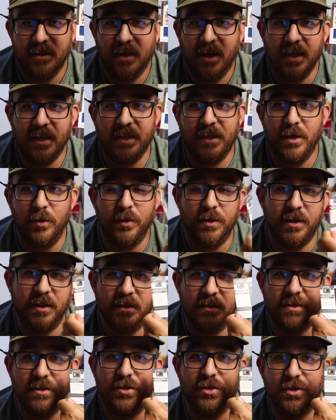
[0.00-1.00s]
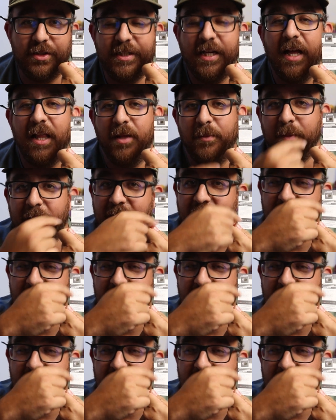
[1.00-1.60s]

I can deal with this because you're telling me